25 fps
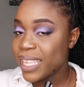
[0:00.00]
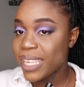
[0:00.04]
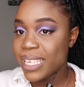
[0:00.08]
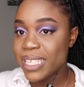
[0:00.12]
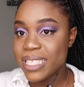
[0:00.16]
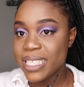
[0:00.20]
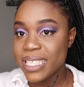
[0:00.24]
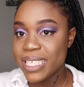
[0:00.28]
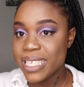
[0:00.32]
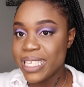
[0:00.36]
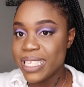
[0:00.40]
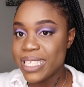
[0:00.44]

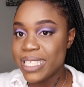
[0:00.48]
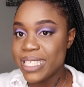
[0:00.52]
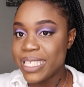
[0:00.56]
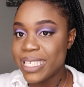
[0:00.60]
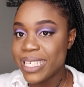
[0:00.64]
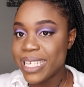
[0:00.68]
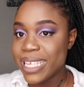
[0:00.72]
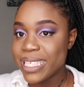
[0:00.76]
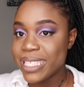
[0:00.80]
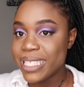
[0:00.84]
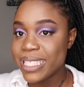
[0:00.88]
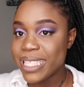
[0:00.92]
As
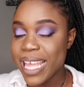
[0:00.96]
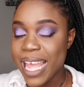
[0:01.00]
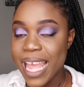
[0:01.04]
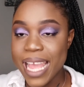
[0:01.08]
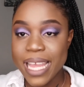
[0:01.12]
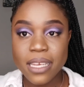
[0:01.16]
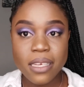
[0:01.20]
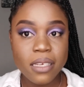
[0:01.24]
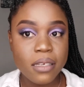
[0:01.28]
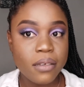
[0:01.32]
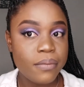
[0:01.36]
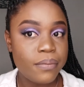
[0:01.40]
easy as
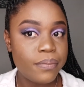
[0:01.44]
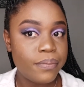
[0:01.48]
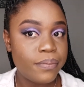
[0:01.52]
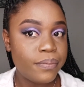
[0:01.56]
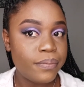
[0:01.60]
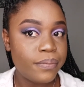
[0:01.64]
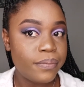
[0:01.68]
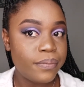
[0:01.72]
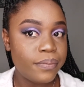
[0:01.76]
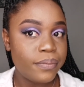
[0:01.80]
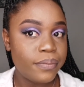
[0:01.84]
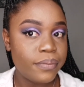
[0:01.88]
that.
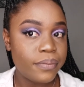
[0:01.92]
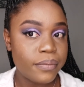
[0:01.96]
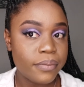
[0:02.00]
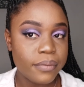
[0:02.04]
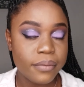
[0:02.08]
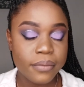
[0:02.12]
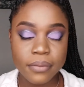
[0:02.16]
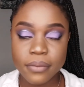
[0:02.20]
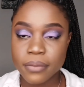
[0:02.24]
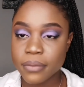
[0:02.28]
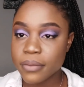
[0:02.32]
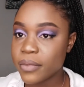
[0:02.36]

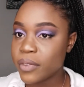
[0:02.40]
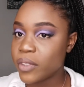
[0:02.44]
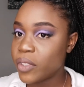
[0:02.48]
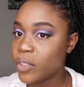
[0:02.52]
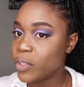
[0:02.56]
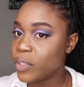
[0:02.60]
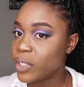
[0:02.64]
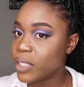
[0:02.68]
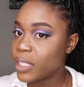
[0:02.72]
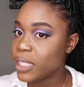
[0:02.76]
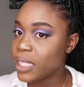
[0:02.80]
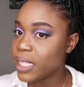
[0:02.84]

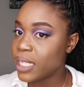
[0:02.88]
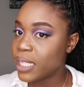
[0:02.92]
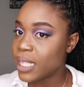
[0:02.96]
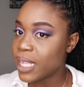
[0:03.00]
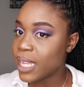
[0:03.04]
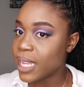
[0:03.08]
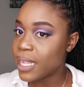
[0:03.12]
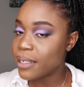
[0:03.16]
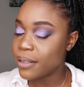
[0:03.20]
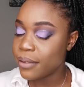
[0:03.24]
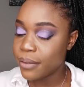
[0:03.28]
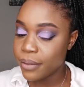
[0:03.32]
You see
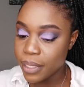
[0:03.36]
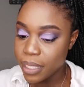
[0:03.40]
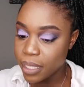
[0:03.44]
that